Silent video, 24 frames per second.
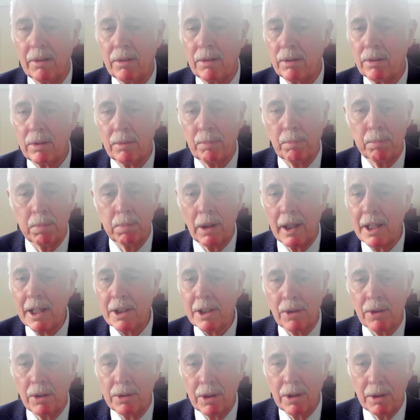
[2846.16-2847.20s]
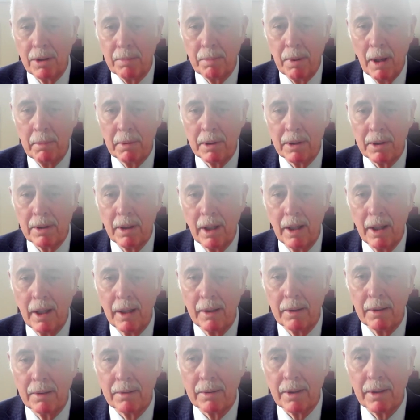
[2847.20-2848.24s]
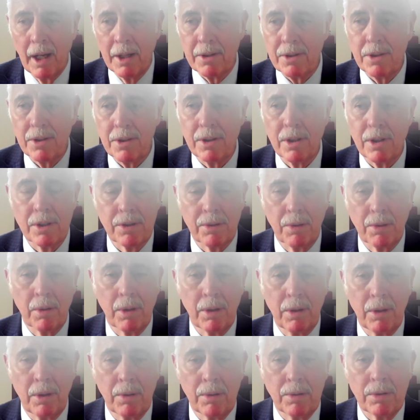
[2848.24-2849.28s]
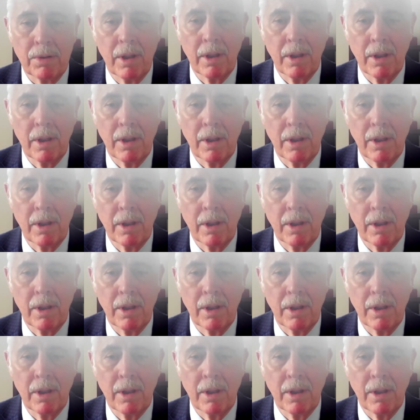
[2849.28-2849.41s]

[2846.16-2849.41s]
that blast onto the public uh, consciousness through the